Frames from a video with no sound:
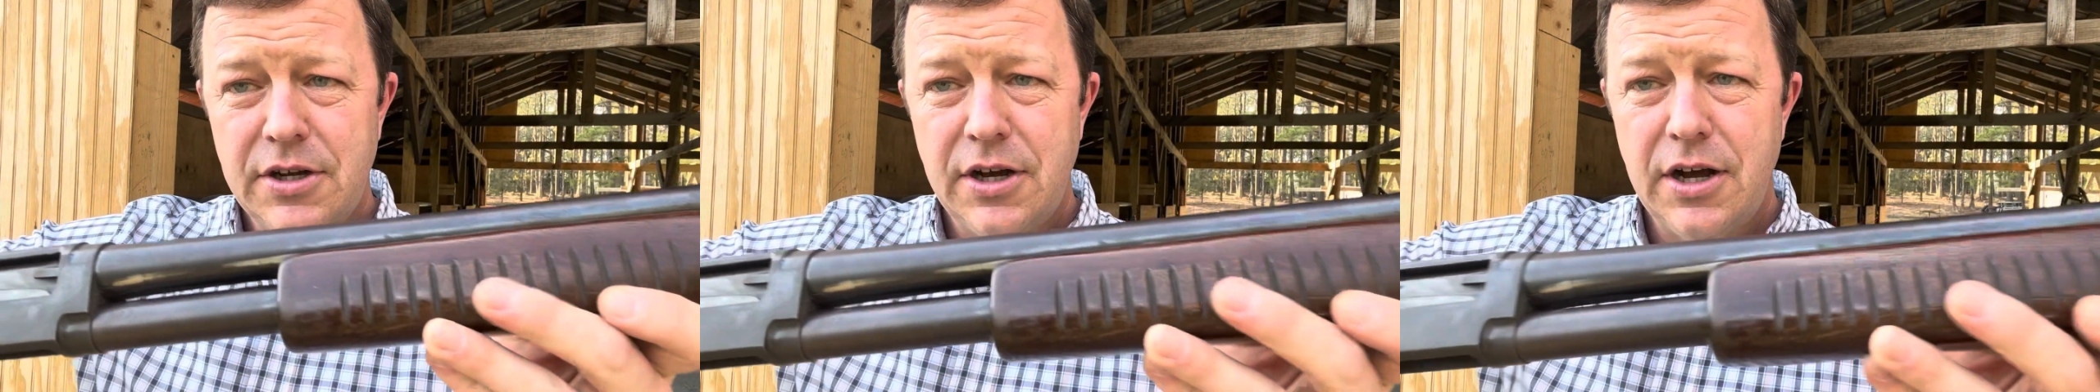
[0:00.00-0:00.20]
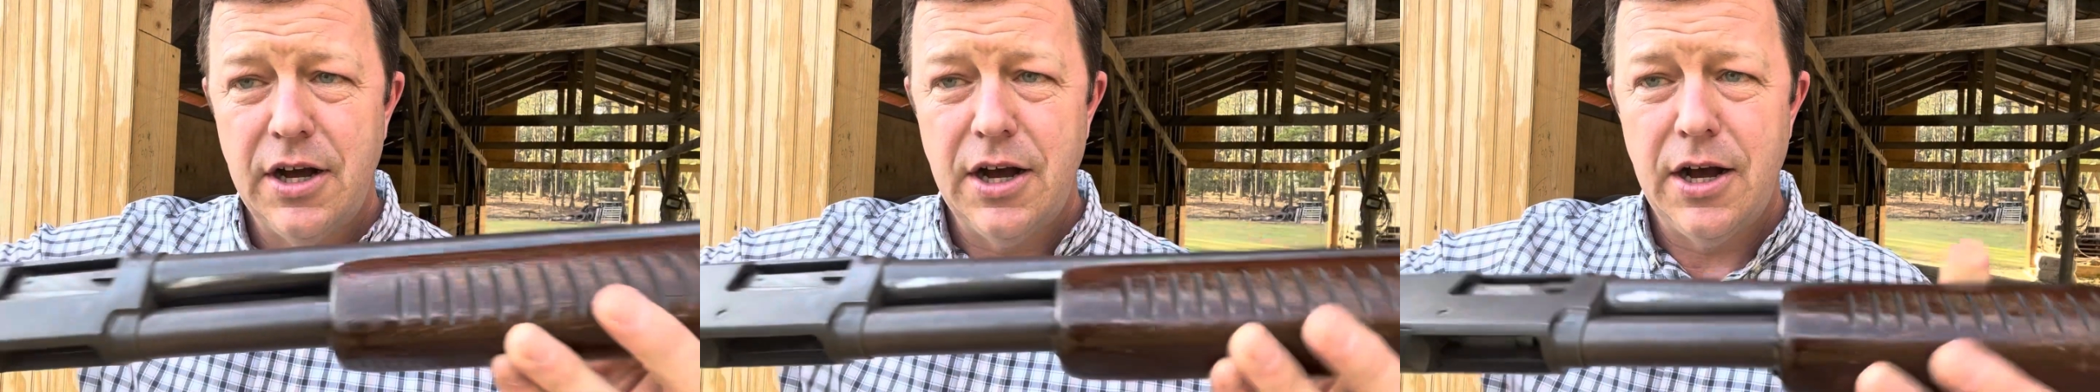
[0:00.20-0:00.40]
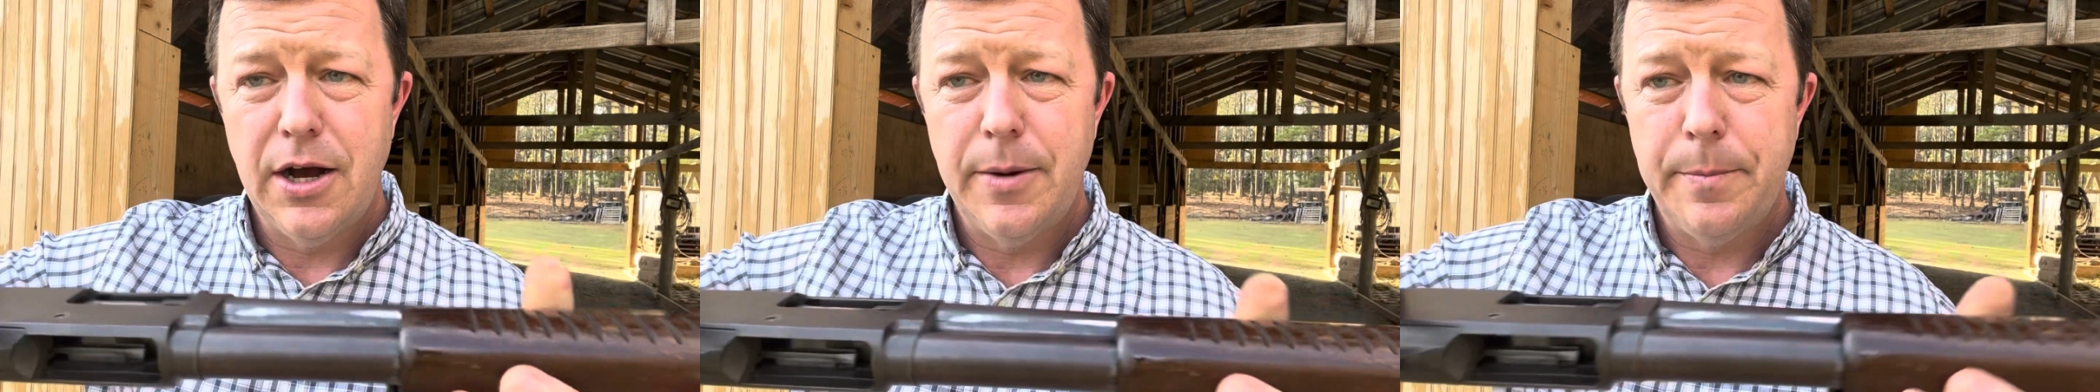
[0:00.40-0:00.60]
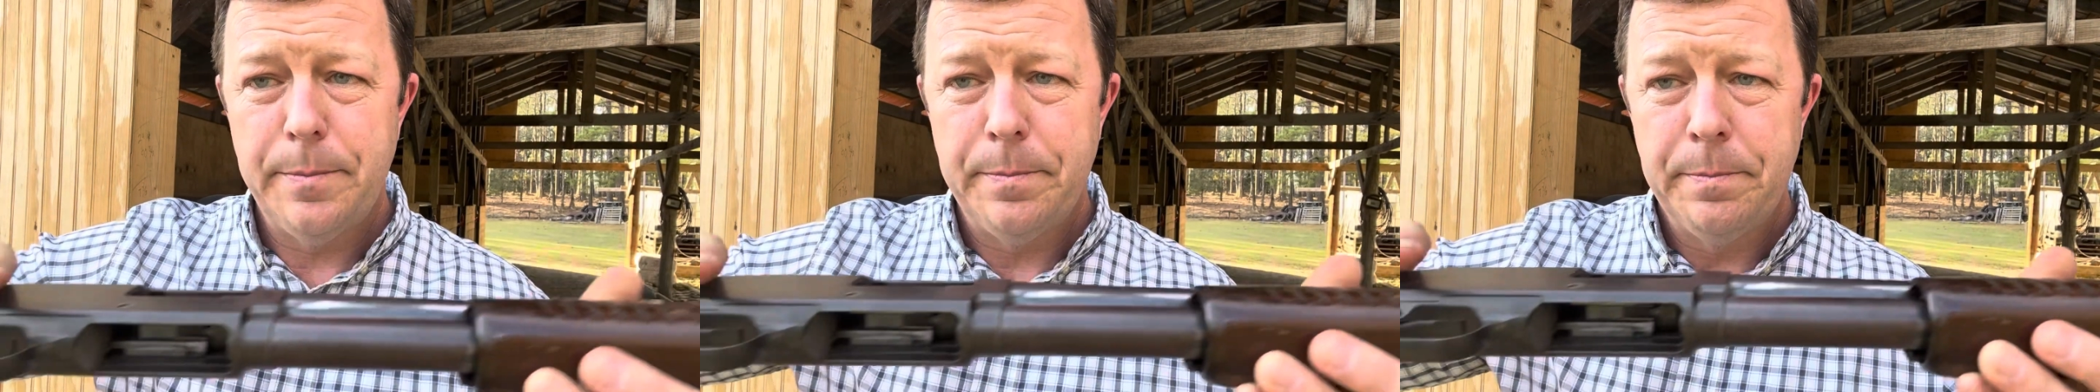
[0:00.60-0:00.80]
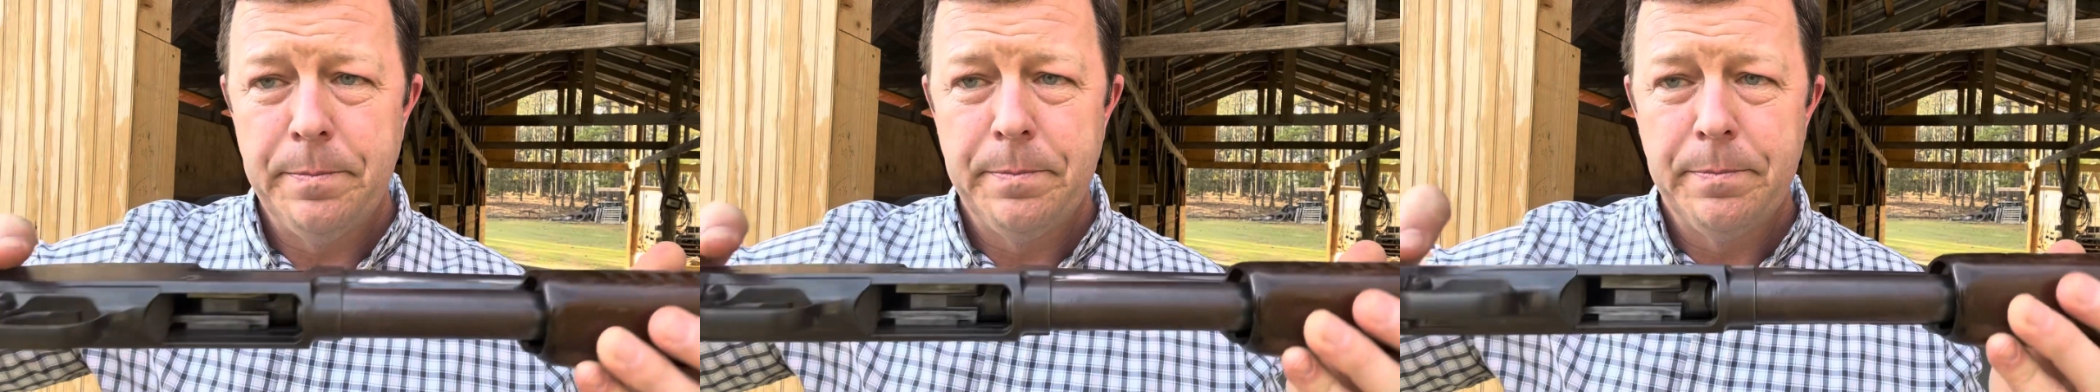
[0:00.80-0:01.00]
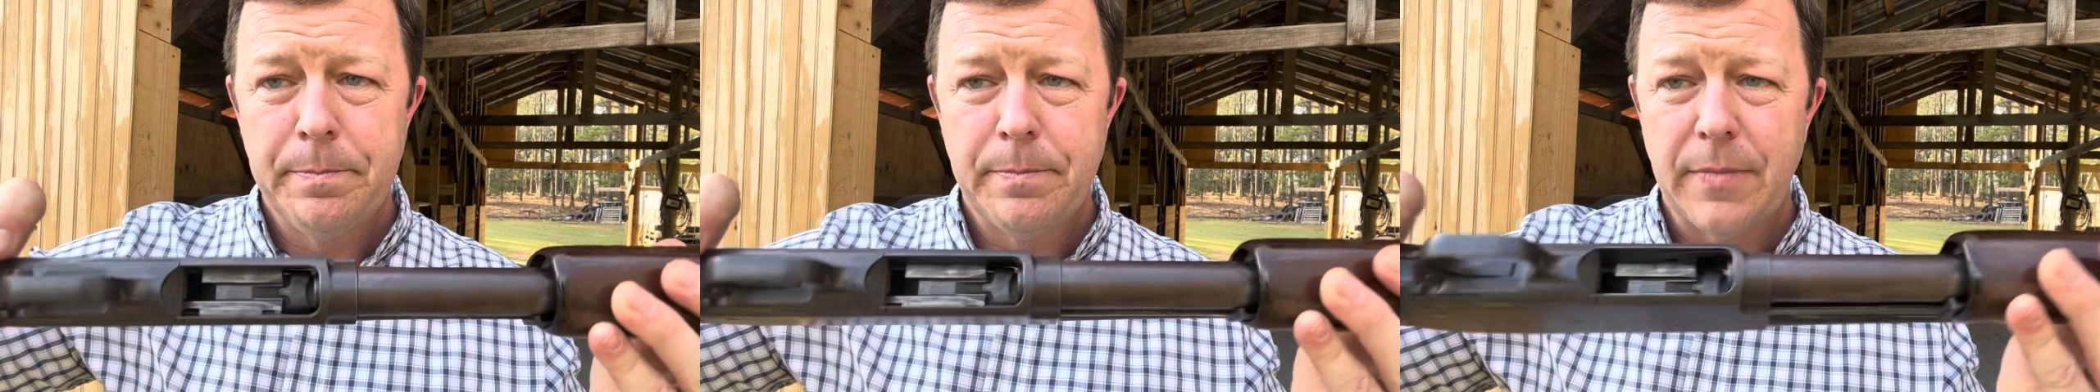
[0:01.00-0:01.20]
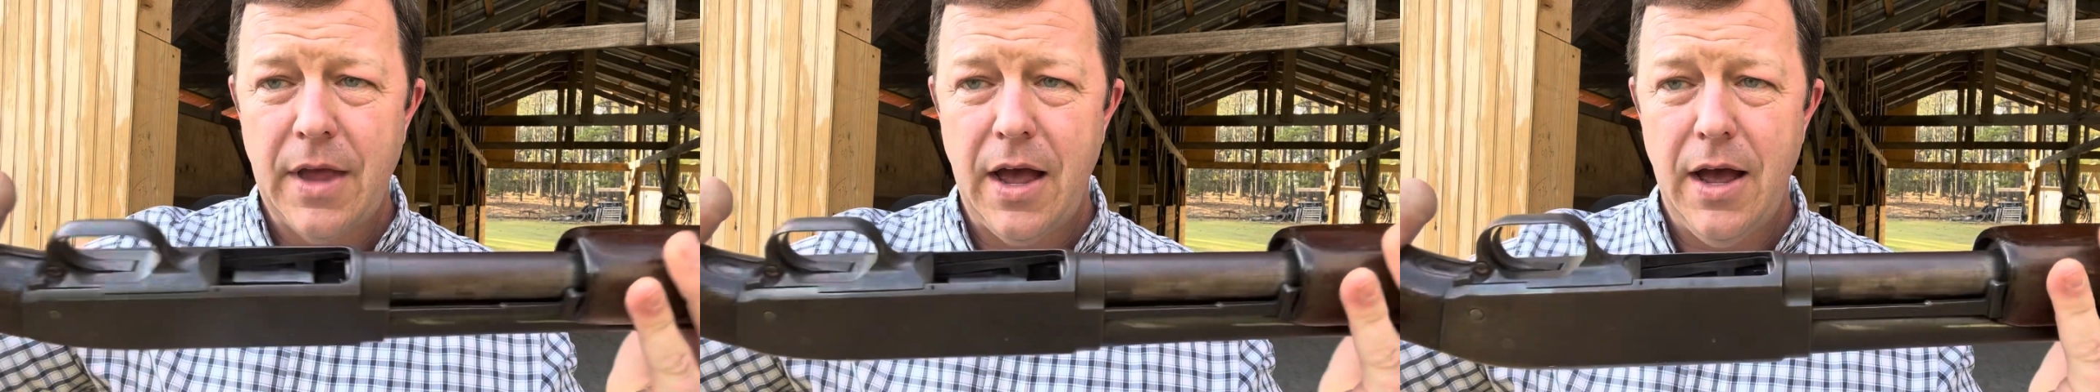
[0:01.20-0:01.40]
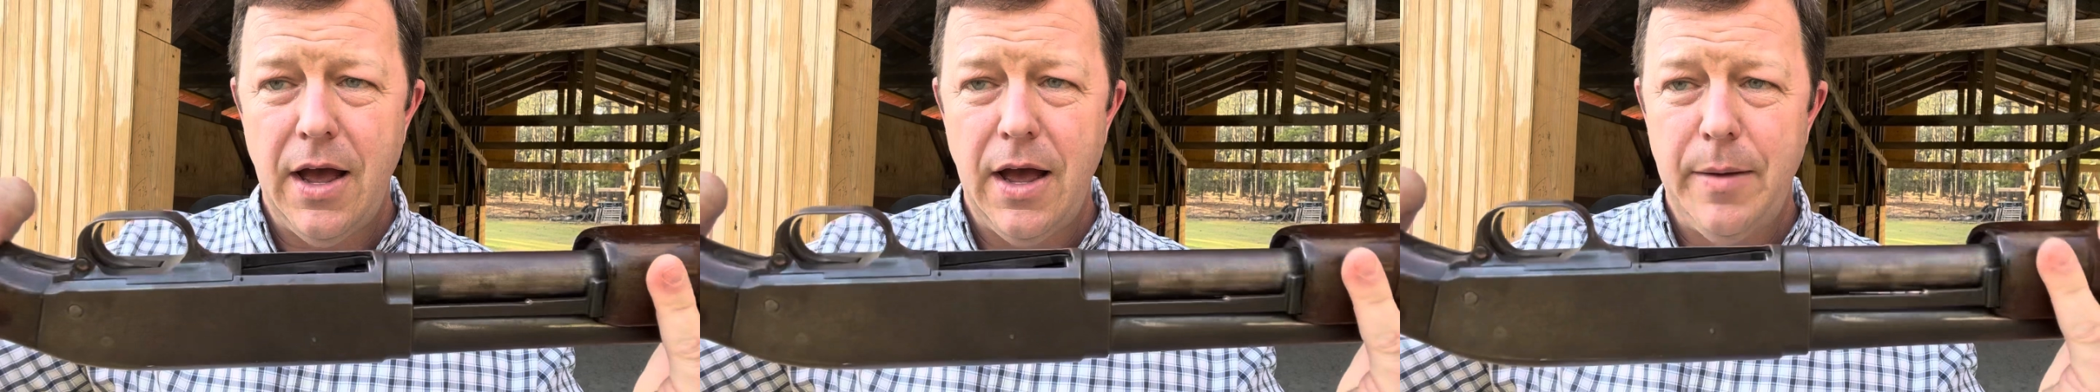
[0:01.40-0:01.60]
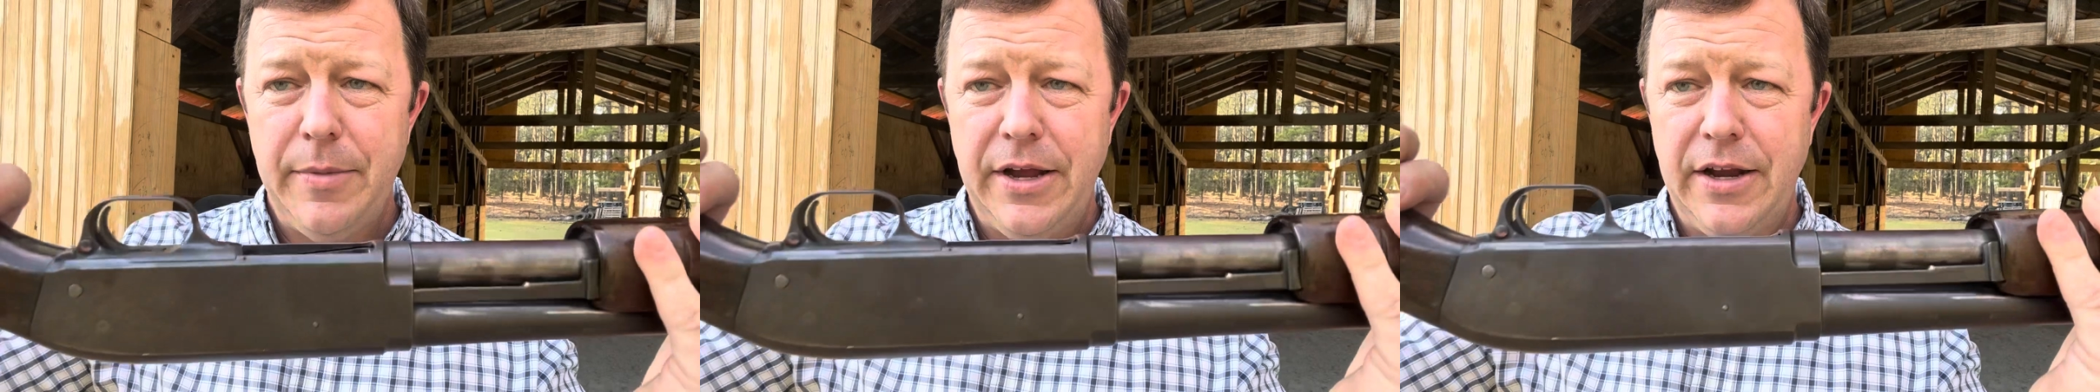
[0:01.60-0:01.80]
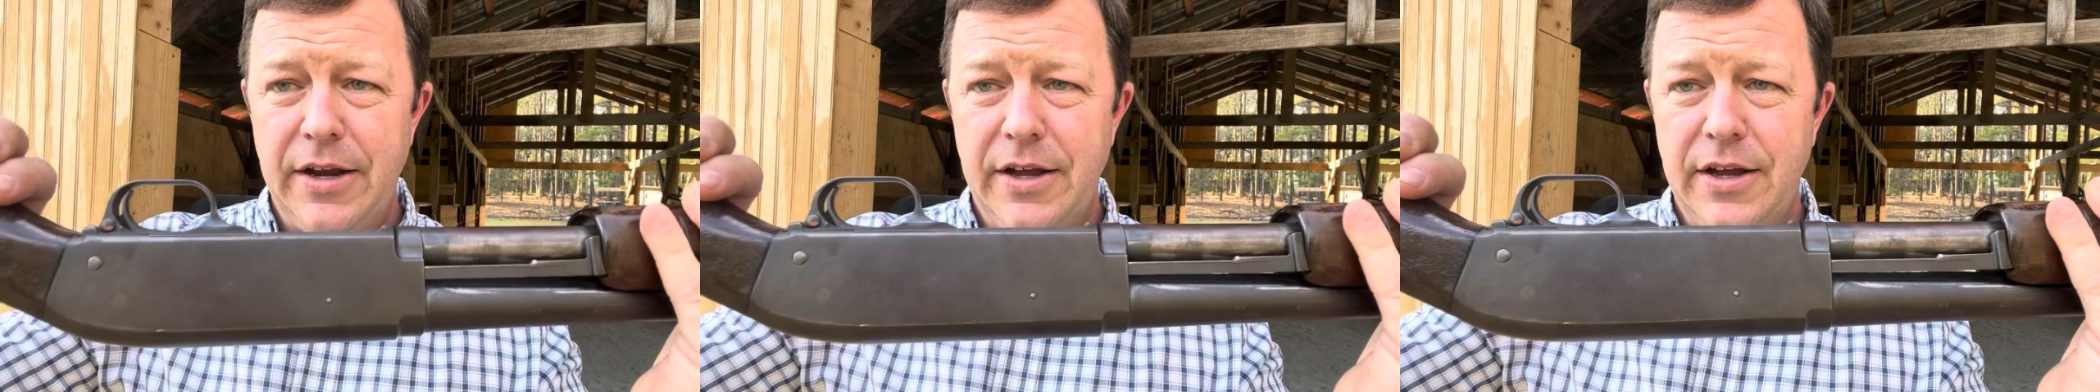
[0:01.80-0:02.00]
I
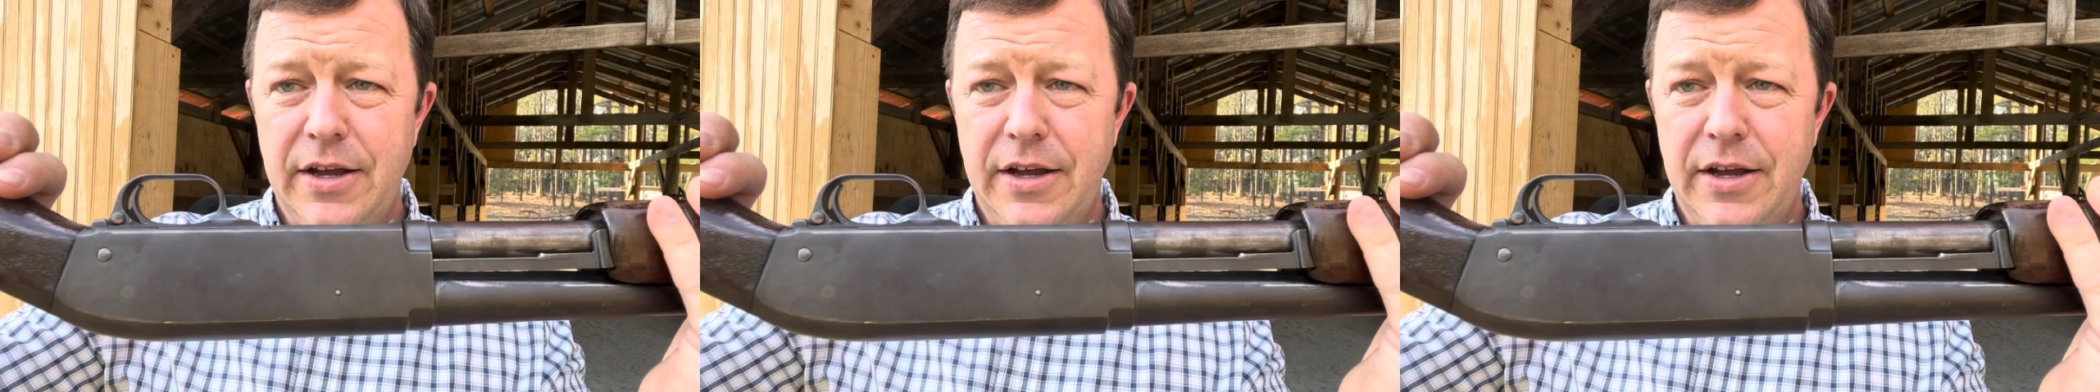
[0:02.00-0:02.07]
mean,